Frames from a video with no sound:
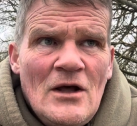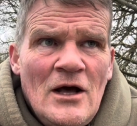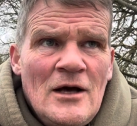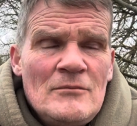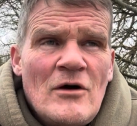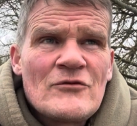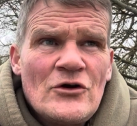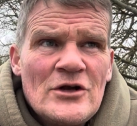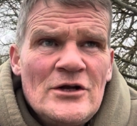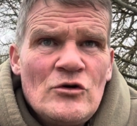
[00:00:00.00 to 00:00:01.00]
I've
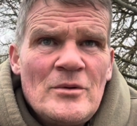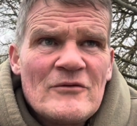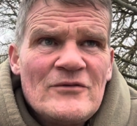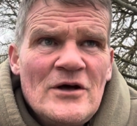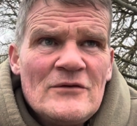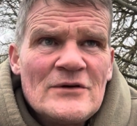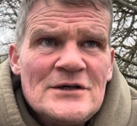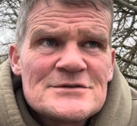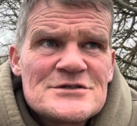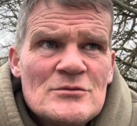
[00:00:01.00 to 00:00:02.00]
gone a little bit further
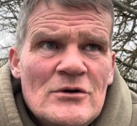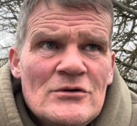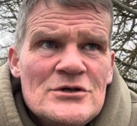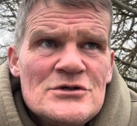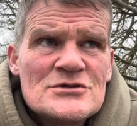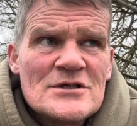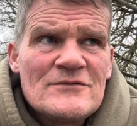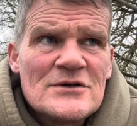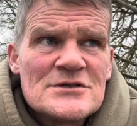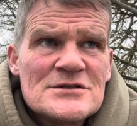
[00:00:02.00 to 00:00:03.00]
to where I usually
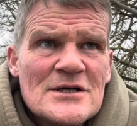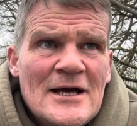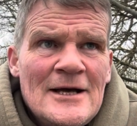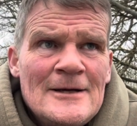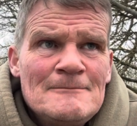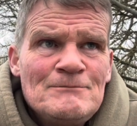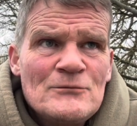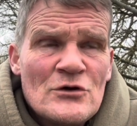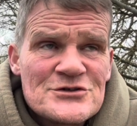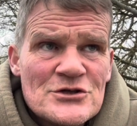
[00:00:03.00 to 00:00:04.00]
fish on
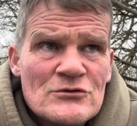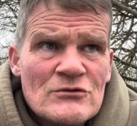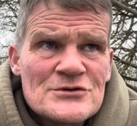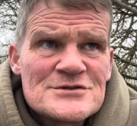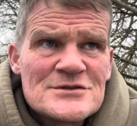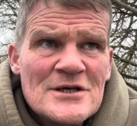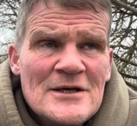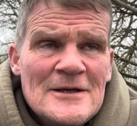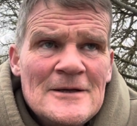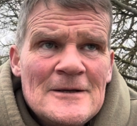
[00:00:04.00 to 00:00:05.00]
two rods,
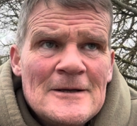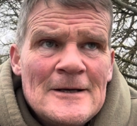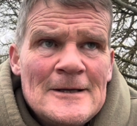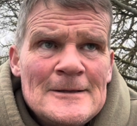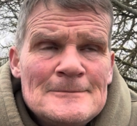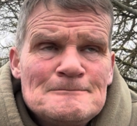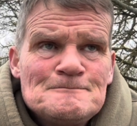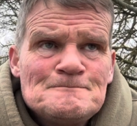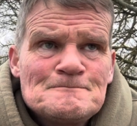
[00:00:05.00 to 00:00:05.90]
um,